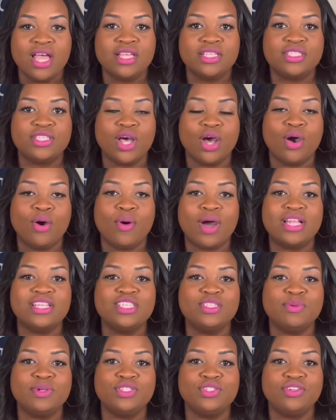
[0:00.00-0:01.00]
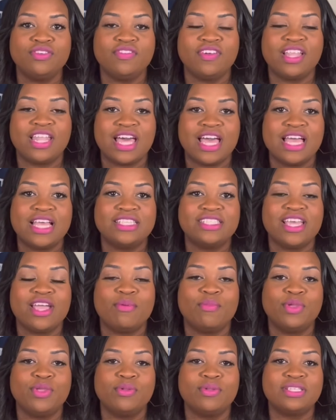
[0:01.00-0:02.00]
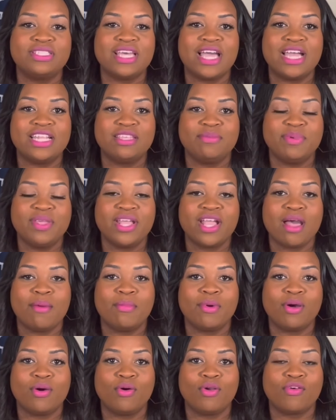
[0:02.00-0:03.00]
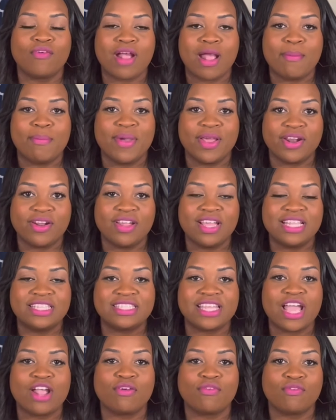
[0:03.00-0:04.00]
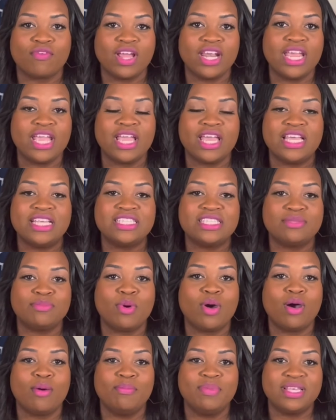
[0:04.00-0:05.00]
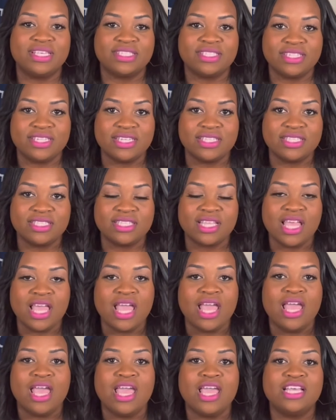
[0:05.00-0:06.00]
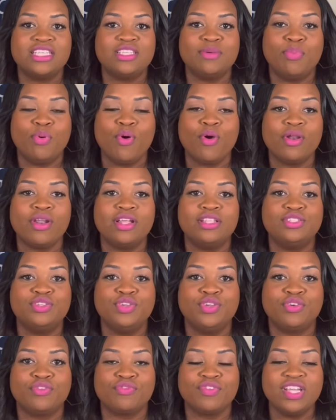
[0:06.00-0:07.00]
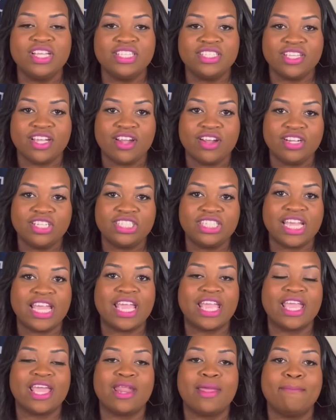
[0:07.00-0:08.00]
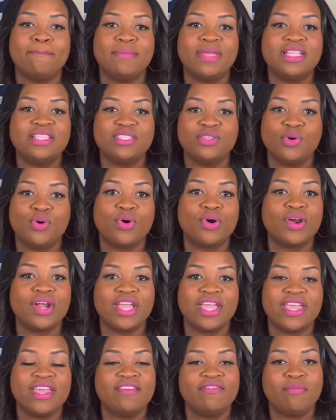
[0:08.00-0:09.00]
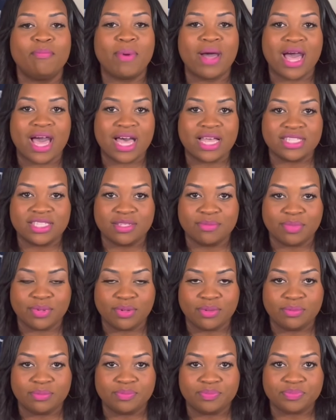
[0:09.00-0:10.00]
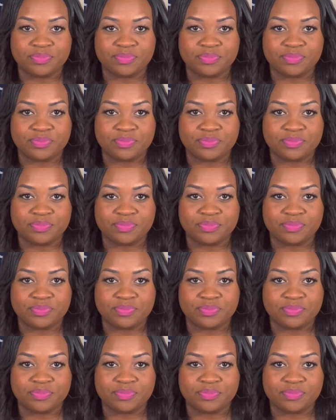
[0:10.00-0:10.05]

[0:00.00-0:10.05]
so i just want you to realize that when you decide to become an owner operator it's like running a small business it's important to do your research and get a mentor if possible